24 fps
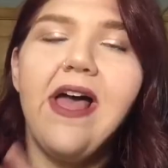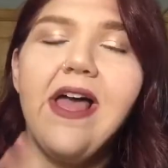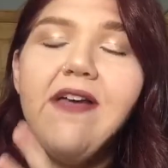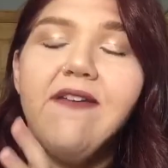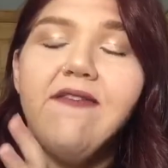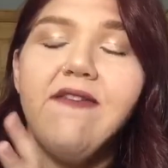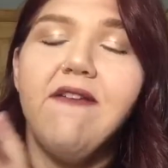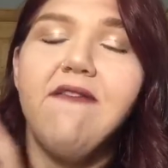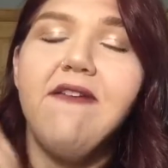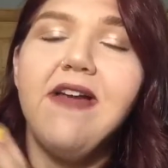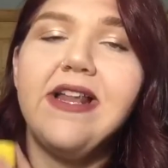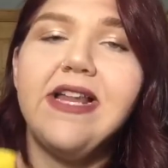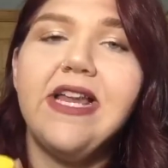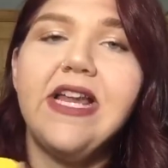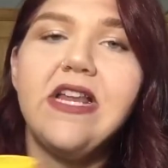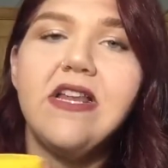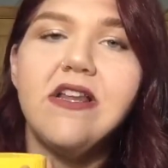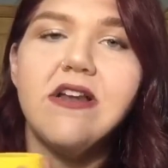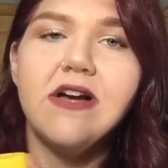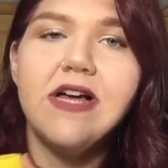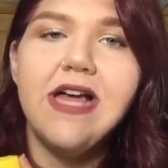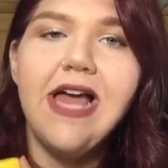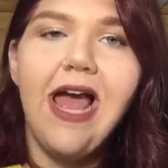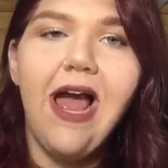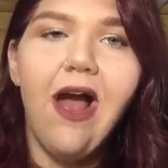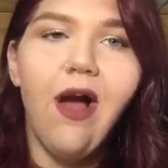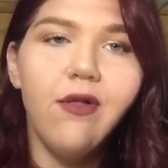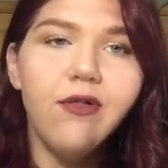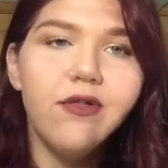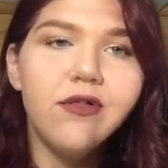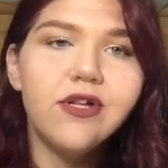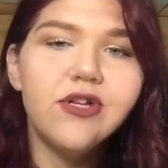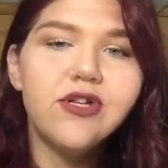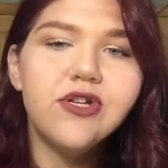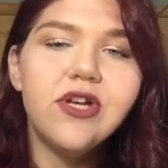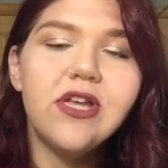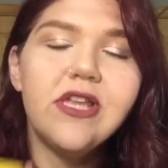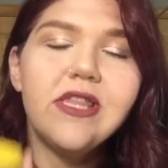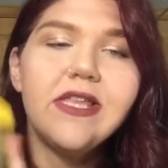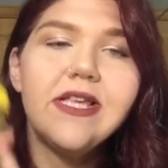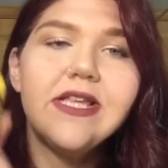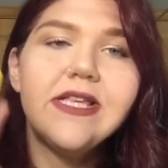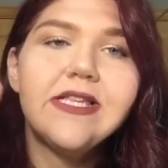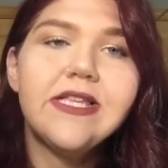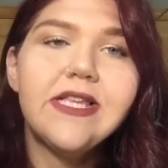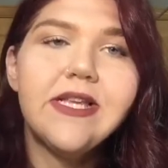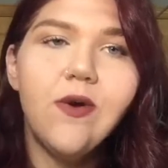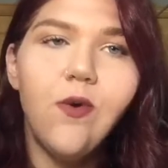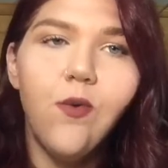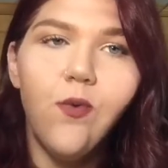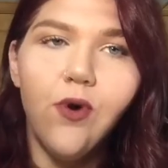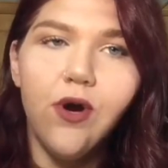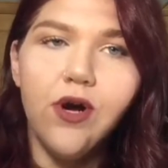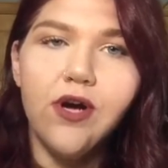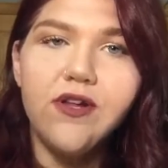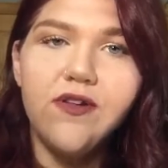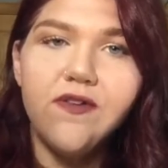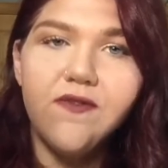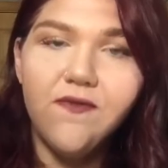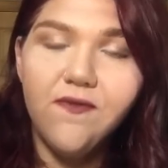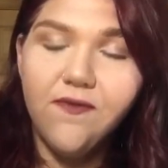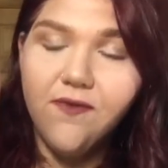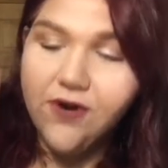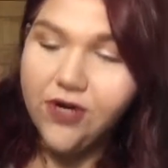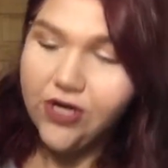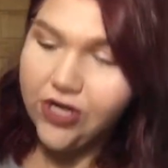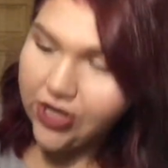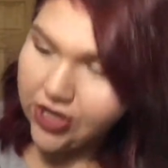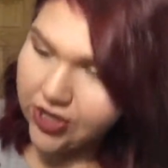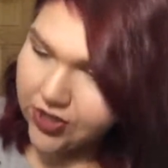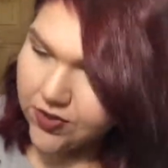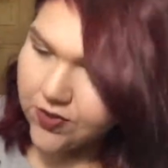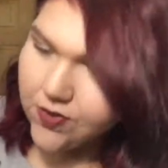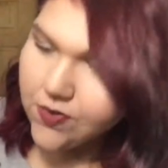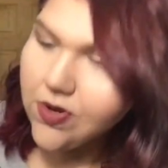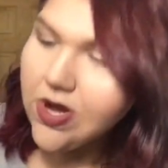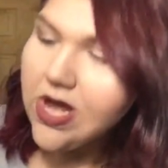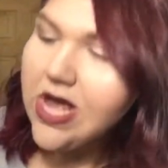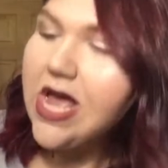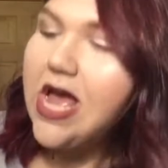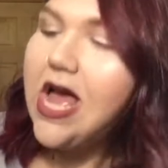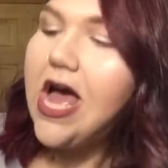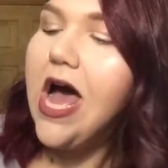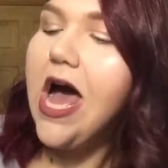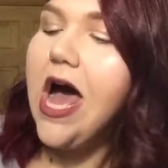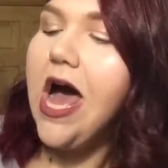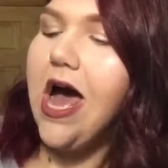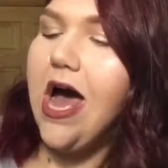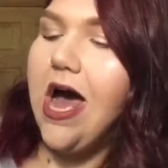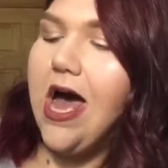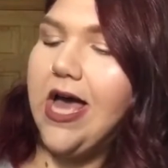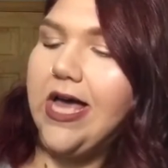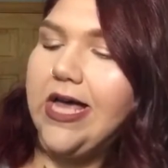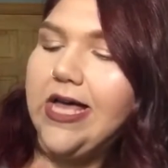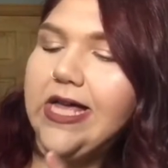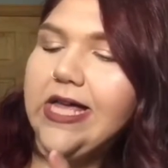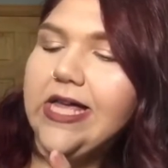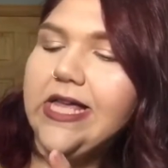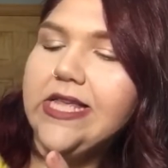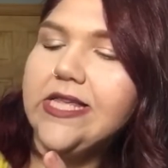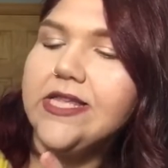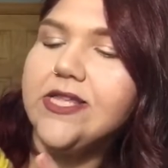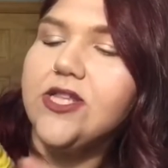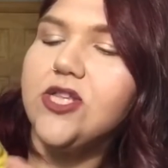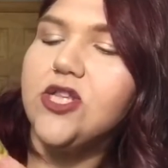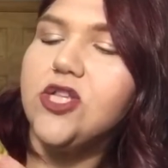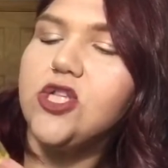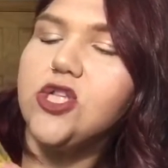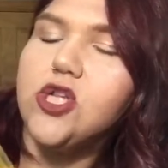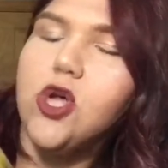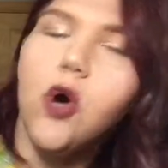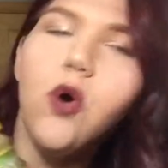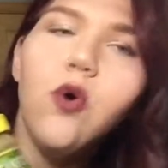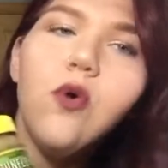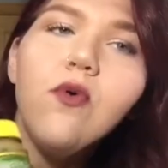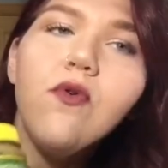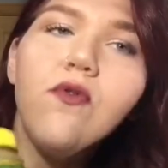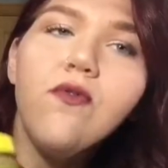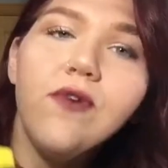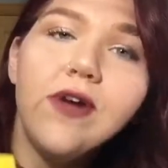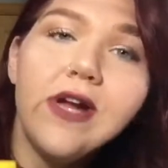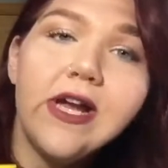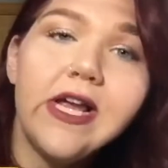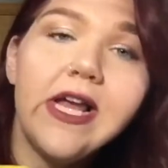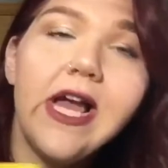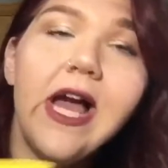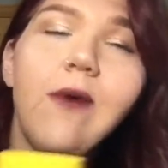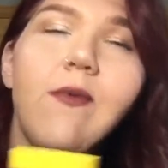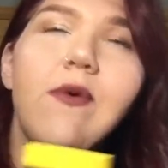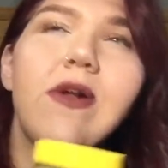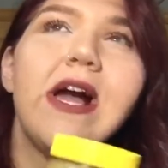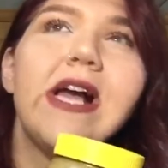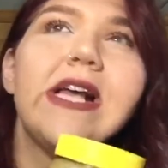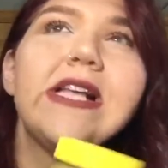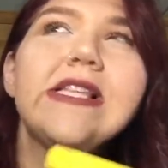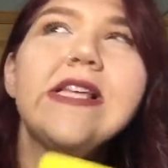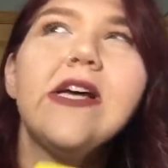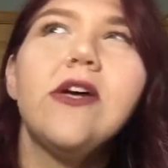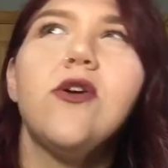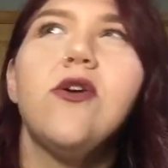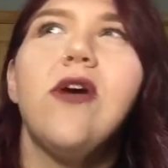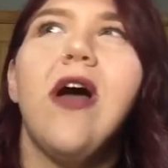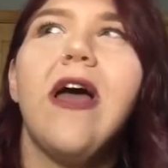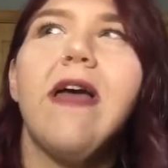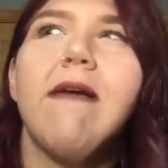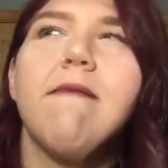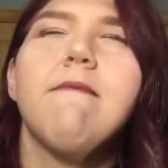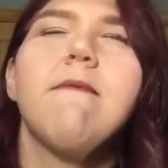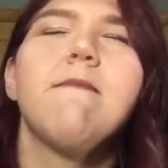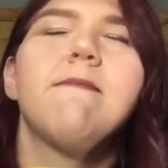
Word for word: If you have any nut allergy, this works for you. It is so freaking, when I tell you I am